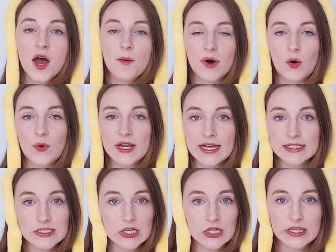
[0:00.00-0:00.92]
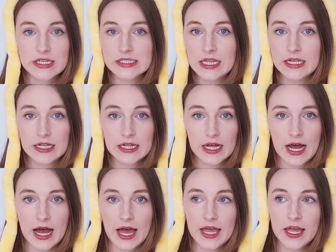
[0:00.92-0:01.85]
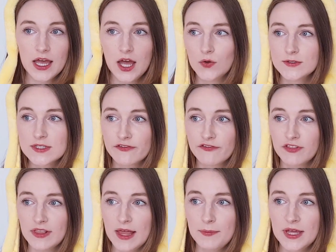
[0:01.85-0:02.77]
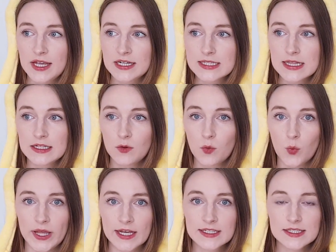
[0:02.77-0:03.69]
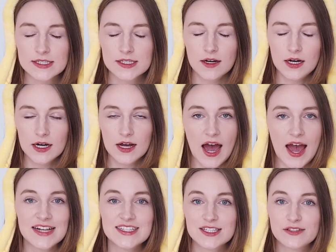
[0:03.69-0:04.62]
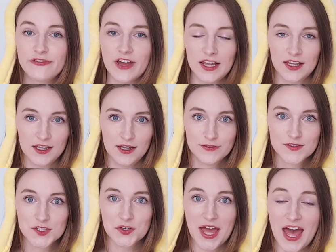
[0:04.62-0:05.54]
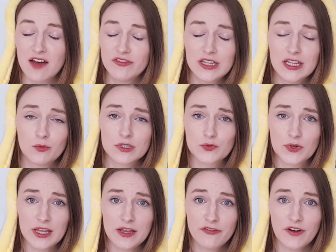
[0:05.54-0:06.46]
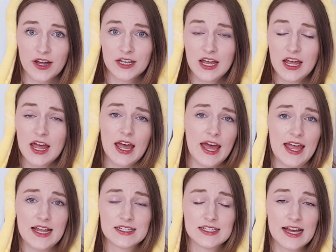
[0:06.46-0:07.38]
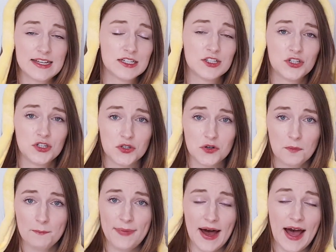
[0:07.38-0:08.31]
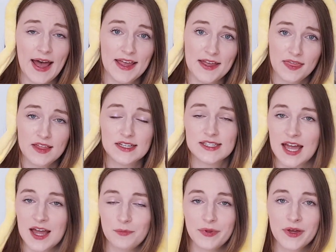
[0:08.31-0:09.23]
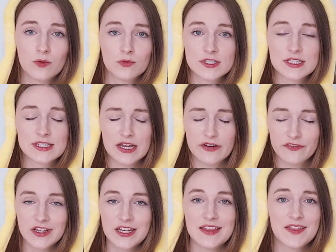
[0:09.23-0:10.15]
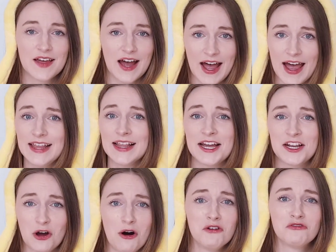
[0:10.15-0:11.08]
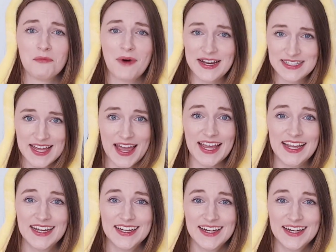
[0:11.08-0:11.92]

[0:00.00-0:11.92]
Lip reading: But when I saw this little guy who's flapping his little wings, oh, I just fell in love. So yeah, Everland was really fun, and getting to buy this headband was definitely the highlight of my day.